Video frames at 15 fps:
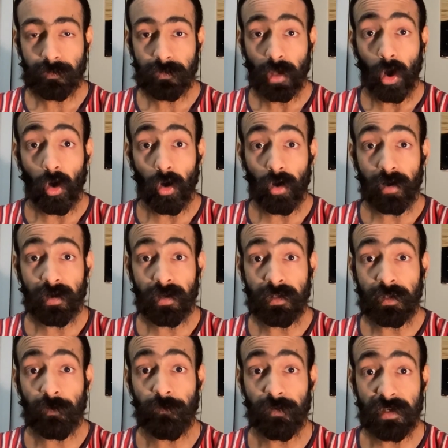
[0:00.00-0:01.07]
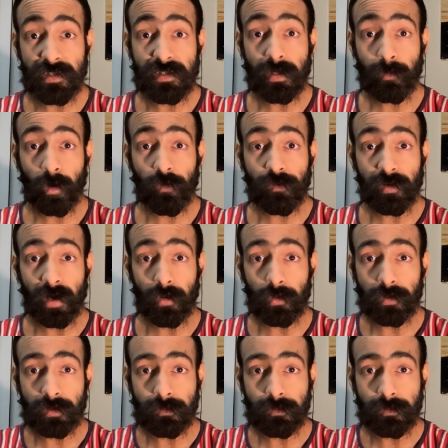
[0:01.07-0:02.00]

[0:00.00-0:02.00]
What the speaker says: or the wisdom of crowd.